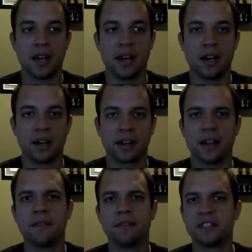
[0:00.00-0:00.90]
uh,
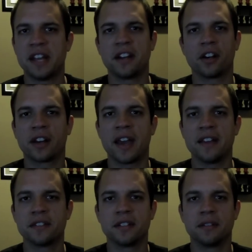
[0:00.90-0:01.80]
kind of stating our
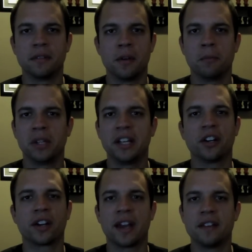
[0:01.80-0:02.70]
case and pleading
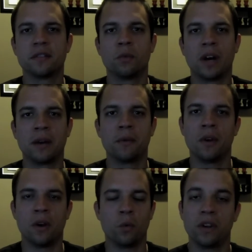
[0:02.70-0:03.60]
our case of why
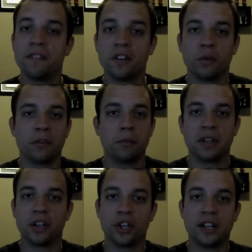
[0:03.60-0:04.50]
we feel we would
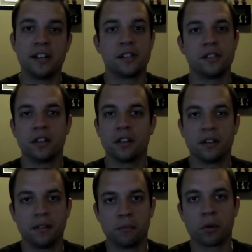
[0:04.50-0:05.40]
be a good addition to the
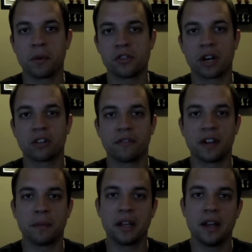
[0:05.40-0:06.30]
Premiere Director
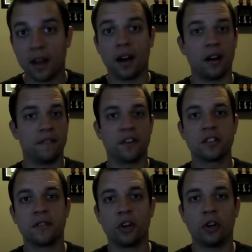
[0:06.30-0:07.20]
family. Um,
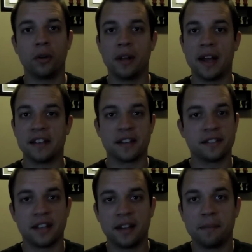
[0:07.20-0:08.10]
first of all, as I
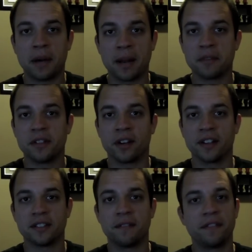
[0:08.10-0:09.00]
said, my name is
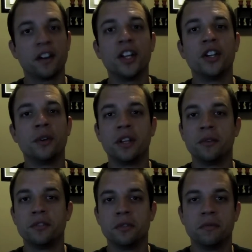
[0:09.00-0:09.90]
Dunkus. I'm fairly new to
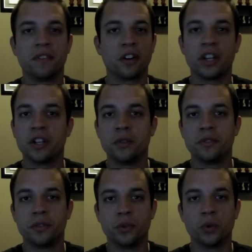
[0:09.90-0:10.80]
YouTube, fairly new
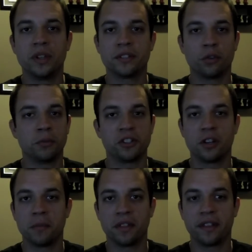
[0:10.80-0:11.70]
to this whole
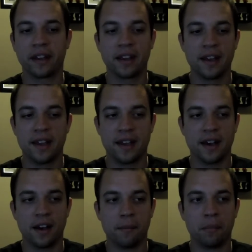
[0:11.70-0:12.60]
machinima thing,
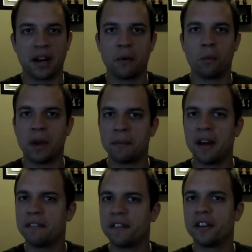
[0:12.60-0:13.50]
um, but I am
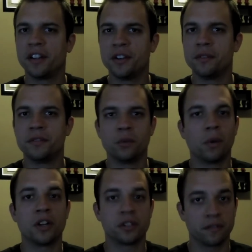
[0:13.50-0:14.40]
not fairly new to
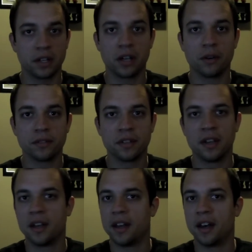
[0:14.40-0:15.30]
watching videos.
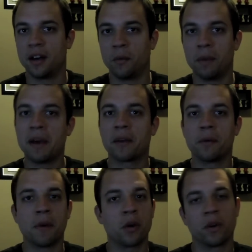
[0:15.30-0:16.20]
Uh, way back
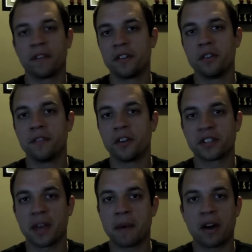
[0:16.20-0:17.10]
when Modern Warfare 2
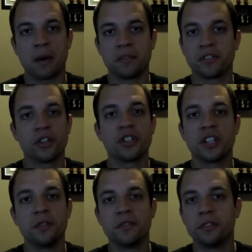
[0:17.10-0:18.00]
first came out, I was
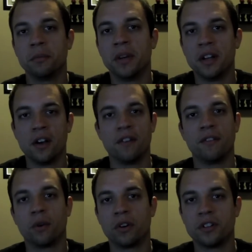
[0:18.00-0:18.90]
searching YouTube
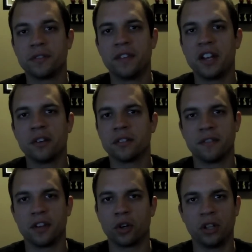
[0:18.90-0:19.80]
for just videos
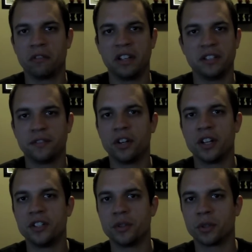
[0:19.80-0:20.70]
of the early release
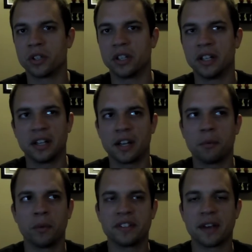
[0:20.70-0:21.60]
footage or a
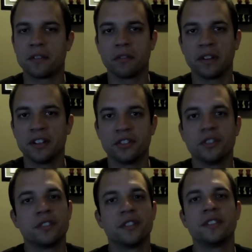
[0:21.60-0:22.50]
couple weeks after release
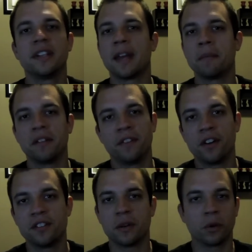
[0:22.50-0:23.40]
just to see gameplay
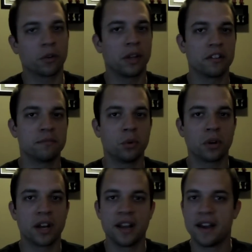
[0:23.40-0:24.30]
footage at work while I was
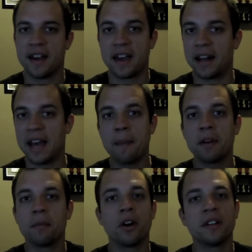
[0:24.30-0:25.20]
bored, and I
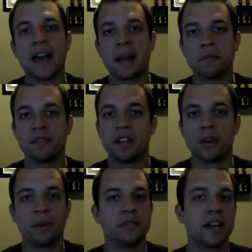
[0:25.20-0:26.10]
happened upon Adam's
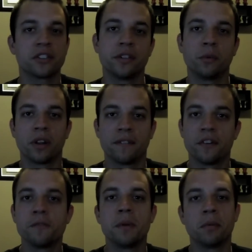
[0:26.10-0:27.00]
video. He was actually one of the
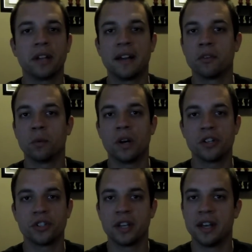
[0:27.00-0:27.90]
first people I ever
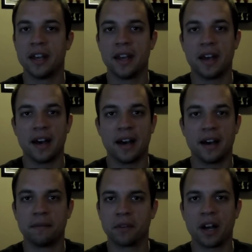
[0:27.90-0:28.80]
watched.
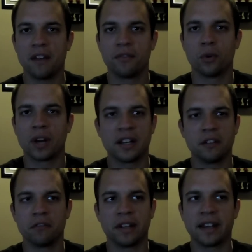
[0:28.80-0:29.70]
Uh, COD 4, I
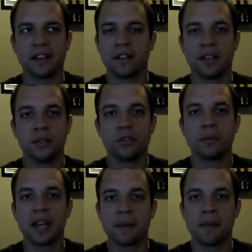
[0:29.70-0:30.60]
didn't really get into the YouTube
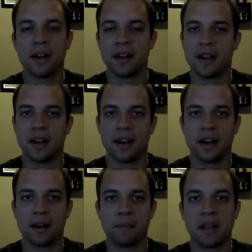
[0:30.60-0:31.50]
game,
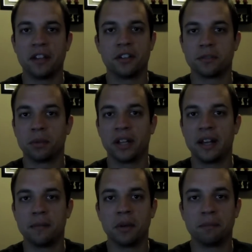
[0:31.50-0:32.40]
uh, mainly just
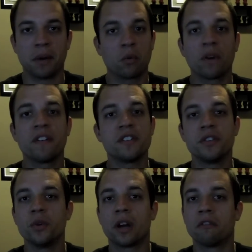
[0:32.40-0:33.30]
played, but Modern Warfare
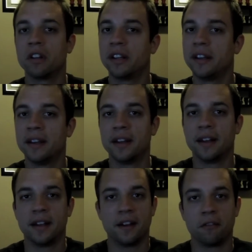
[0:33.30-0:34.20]
2, I really
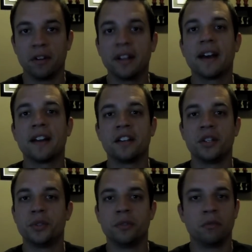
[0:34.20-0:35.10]
really got into
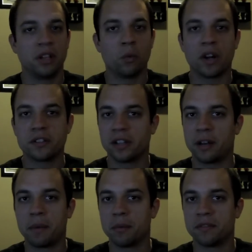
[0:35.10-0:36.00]
YouTube, really watched a lot
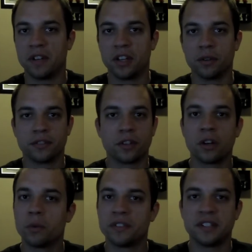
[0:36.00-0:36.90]
of people's videos,
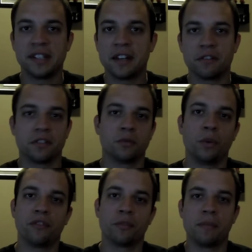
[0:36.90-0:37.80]
started with Seananners, just
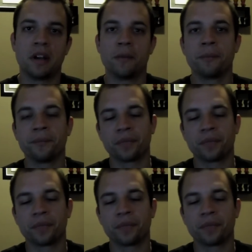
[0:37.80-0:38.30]
went from there.